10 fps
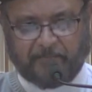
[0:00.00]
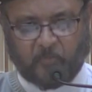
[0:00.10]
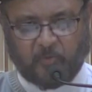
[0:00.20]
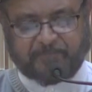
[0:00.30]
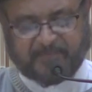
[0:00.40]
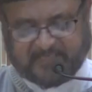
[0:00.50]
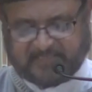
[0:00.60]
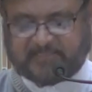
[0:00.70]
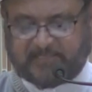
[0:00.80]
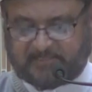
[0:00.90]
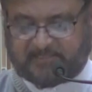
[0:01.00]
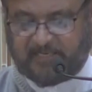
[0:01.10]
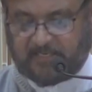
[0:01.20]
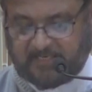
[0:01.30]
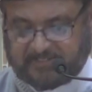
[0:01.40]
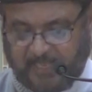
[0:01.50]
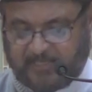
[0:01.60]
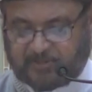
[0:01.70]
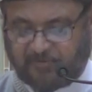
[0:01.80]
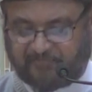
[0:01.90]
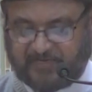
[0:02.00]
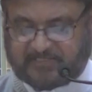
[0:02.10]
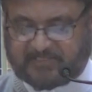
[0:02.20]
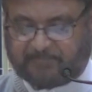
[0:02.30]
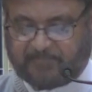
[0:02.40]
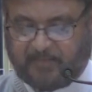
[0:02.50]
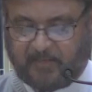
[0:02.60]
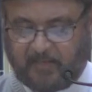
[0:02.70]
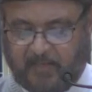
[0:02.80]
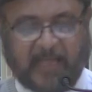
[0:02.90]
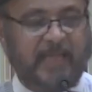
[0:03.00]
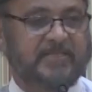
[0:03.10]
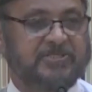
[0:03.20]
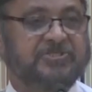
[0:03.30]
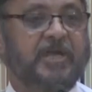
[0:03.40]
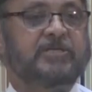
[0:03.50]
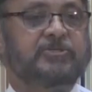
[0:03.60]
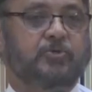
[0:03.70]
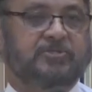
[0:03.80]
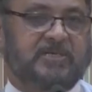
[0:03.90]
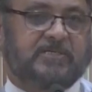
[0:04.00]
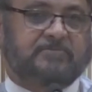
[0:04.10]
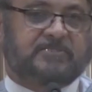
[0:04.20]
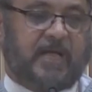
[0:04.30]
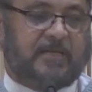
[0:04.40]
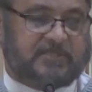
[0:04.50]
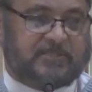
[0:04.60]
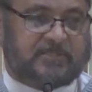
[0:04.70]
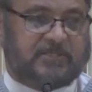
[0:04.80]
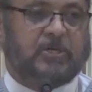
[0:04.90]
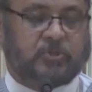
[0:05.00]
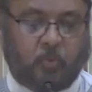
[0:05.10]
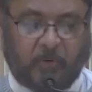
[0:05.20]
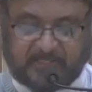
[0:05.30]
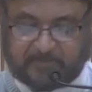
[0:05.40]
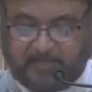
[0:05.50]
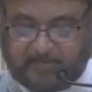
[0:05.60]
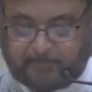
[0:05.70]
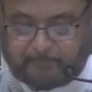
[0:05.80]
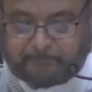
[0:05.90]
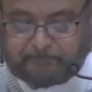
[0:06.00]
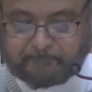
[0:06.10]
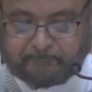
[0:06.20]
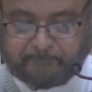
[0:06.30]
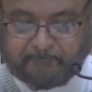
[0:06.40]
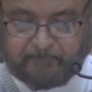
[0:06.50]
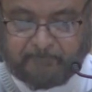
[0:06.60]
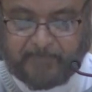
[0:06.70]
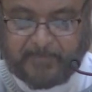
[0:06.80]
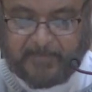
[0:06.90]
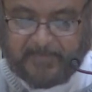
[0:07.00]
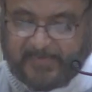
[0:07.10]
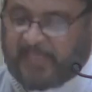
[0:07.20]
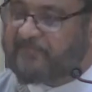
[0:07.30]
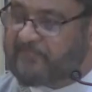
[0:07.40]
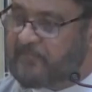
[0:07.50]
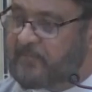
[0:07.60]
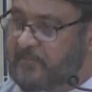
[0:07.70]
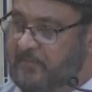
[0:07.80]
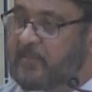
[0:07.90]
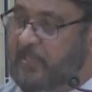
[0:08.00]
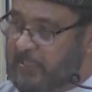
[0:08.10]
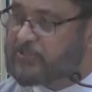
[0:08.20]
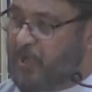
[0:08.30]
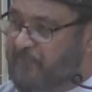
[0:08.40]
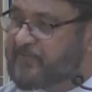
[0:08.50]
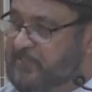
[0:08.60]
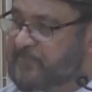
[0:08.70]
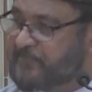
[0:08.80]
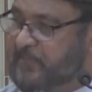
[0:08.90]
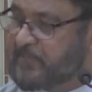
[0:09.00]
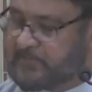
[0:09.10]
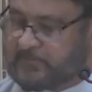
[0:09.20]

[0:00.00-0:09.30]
with persistence the challenge you face, and change your circumstances to what is better? Life is often difficult.